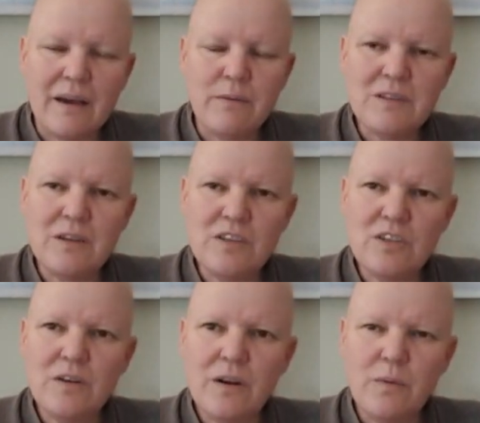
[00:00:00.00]
I was not
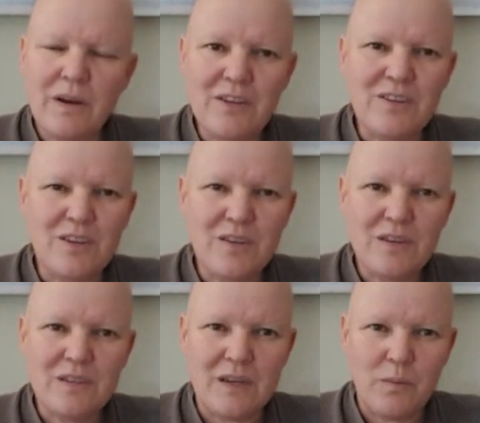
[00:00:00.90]
sure I wanted to
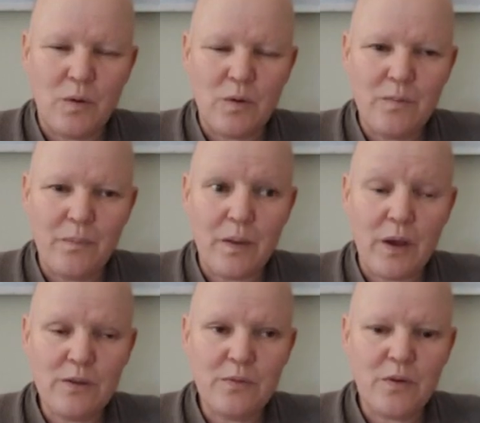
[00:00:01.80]
do this anymore.
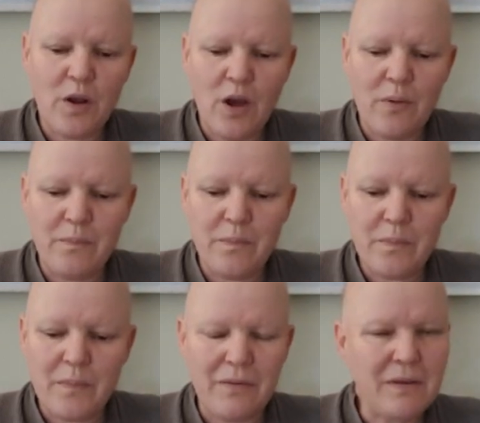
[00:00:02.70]
Not
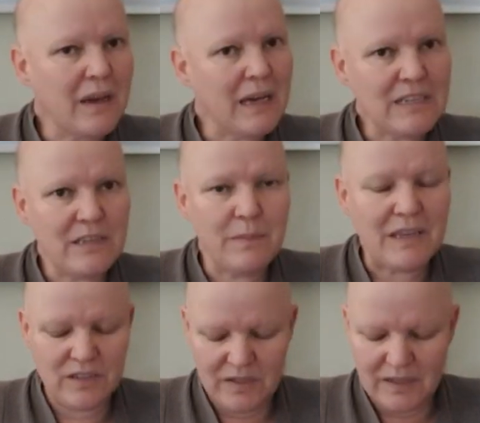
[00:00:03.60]
from, I think I actually
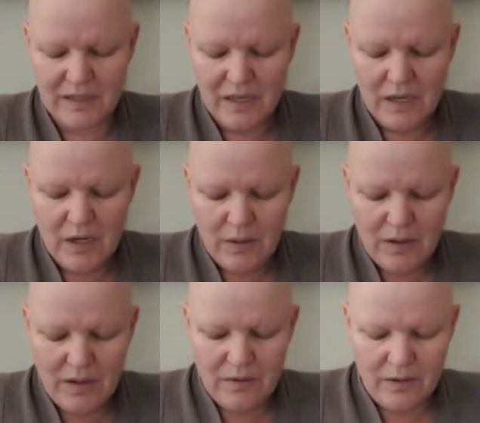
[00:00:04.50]
mentioned it
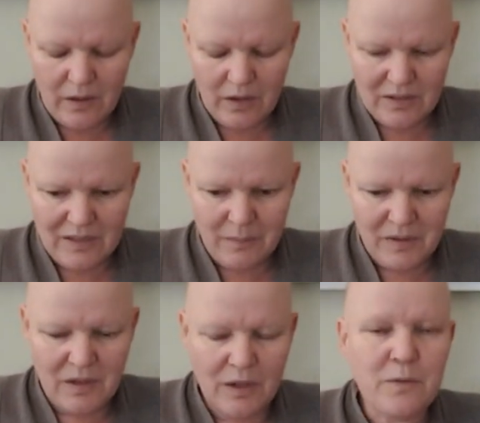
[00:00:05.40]
the last time,
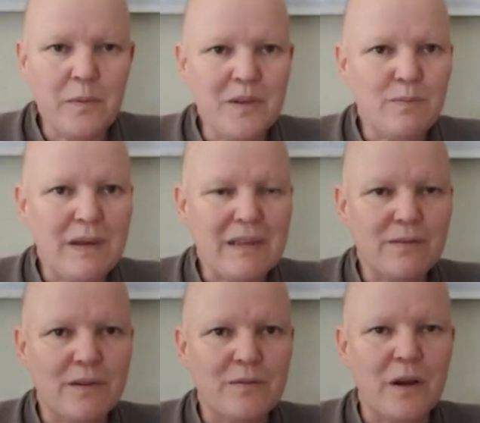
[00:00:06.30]
but not from a
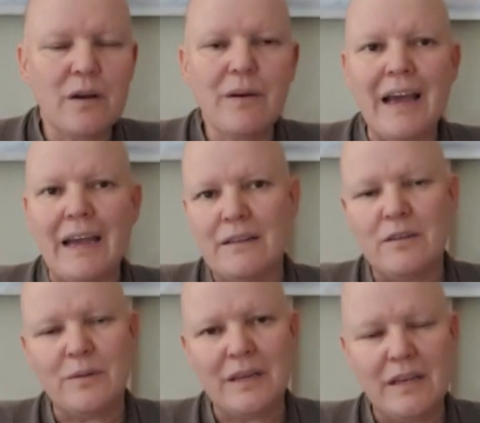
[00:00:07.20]
perspective of, oh, I
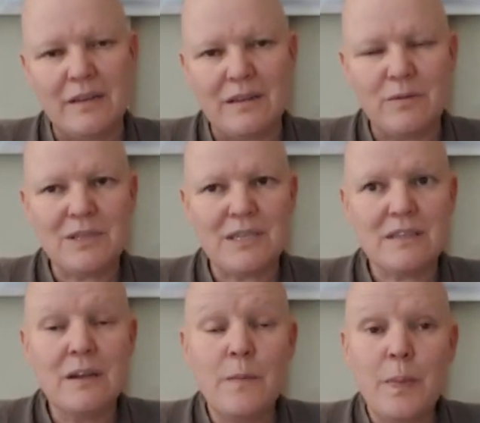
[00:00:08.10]
hate doing it. It was
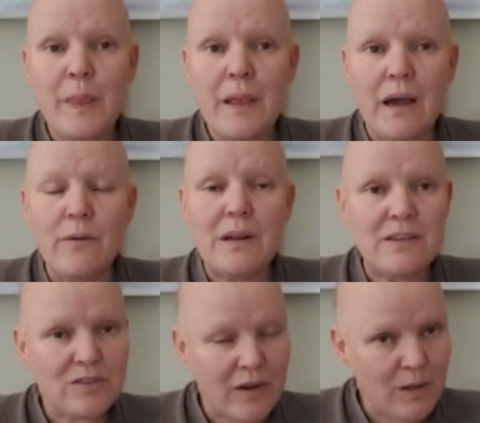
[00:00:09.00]
just, I
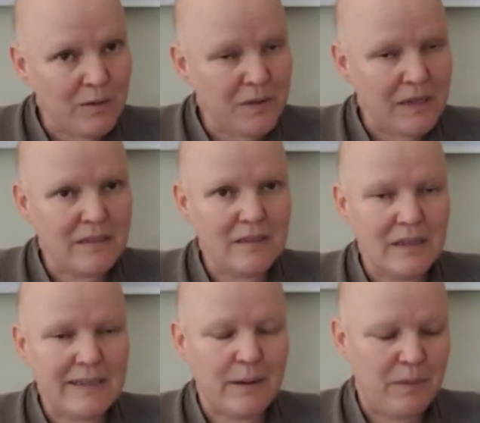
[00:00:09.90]
really struggle with the
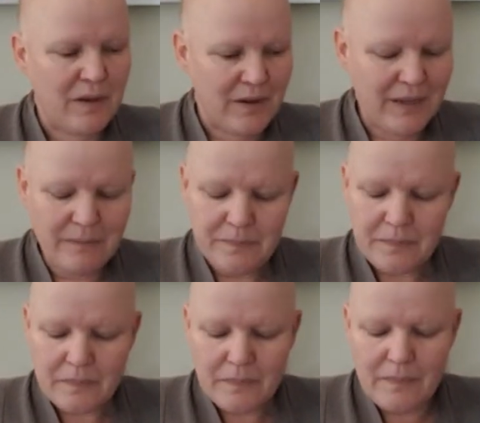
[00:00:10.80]
internet uploading,
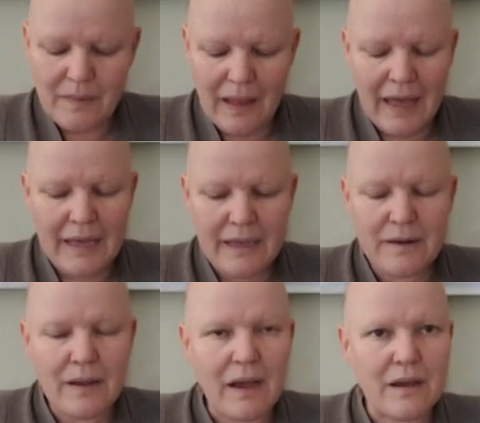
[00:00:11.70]

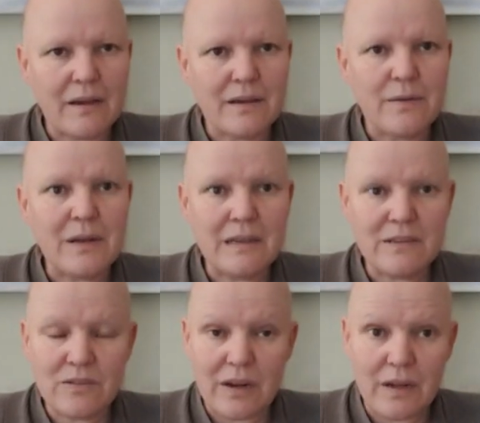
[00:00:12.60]
and I
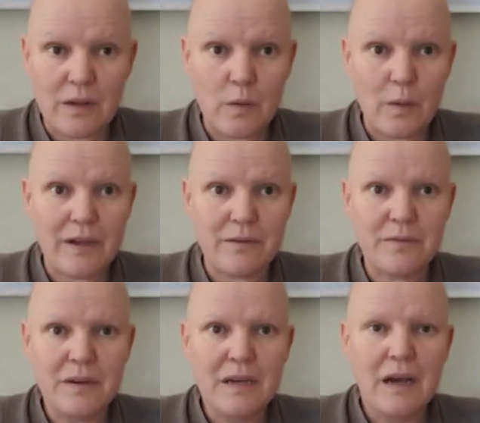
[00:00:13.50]
really struggle
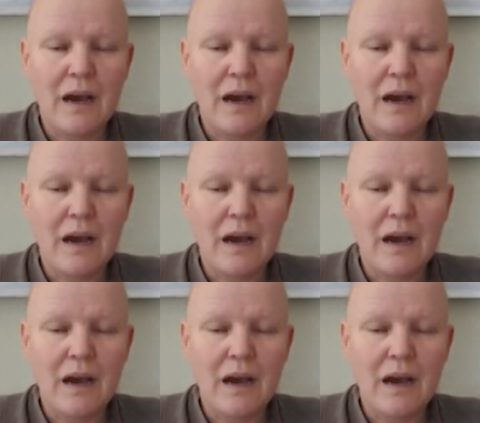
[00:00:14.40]
with